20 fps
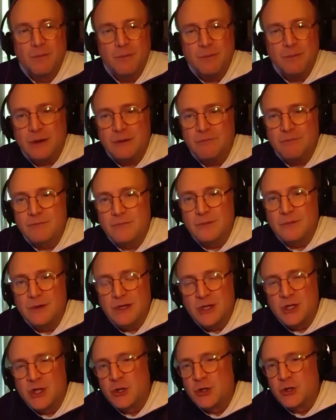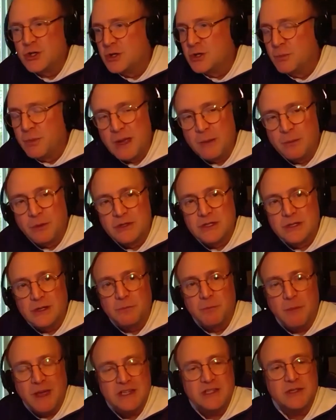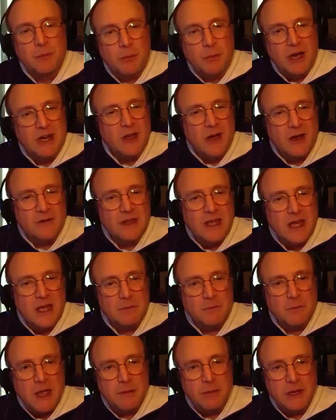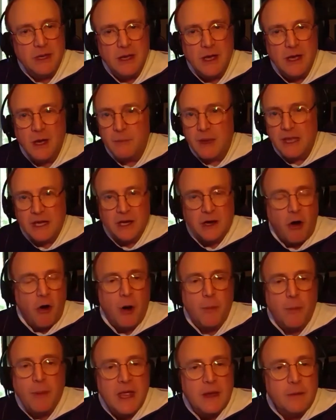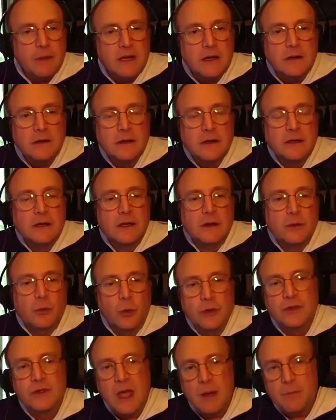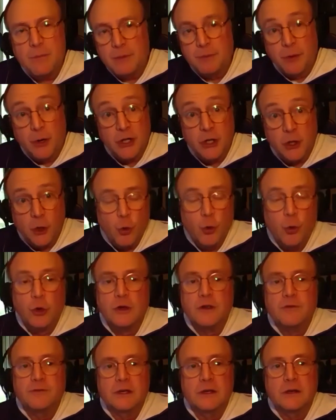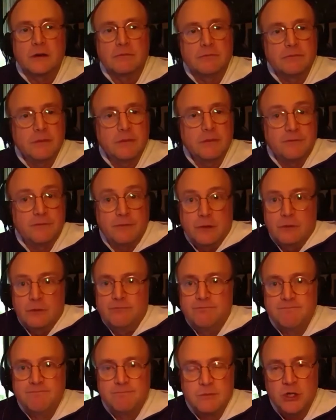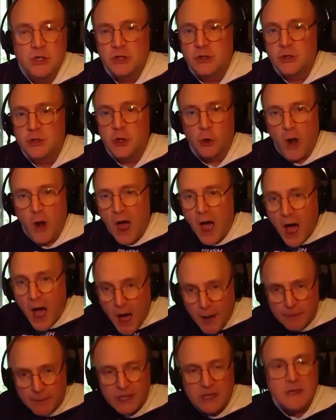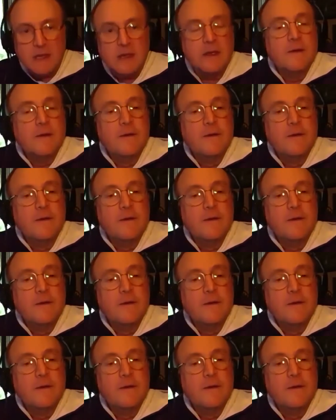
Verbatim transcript: but shouldn't you be able to make some money off that and maybe make a car payment? Wouldn't that be pretty cool if you just your hobby